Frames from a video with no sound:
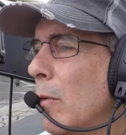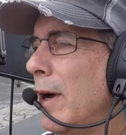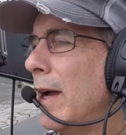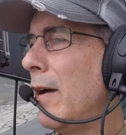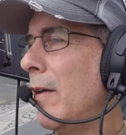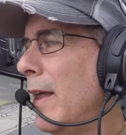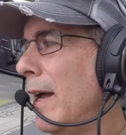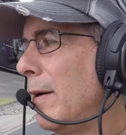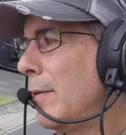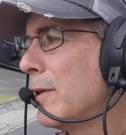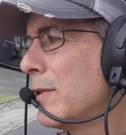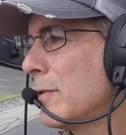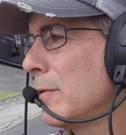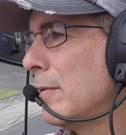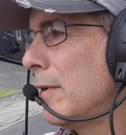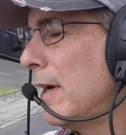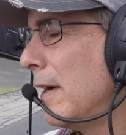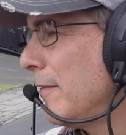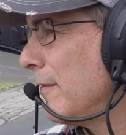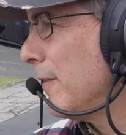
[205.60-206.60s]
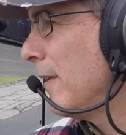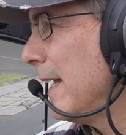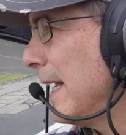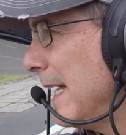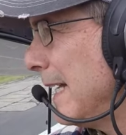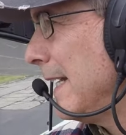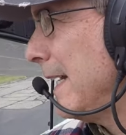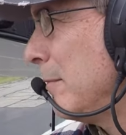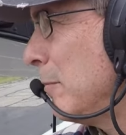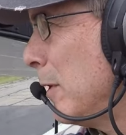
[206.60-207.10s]
Well, that was a rough
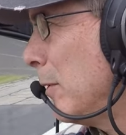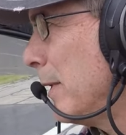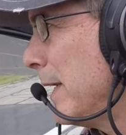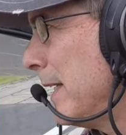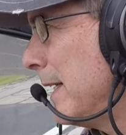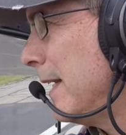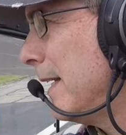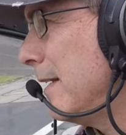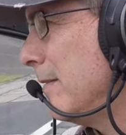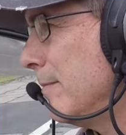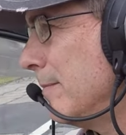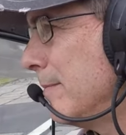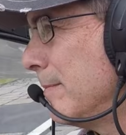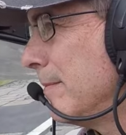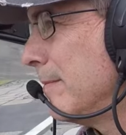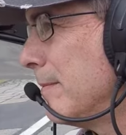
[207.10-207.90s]
landing, but we did it.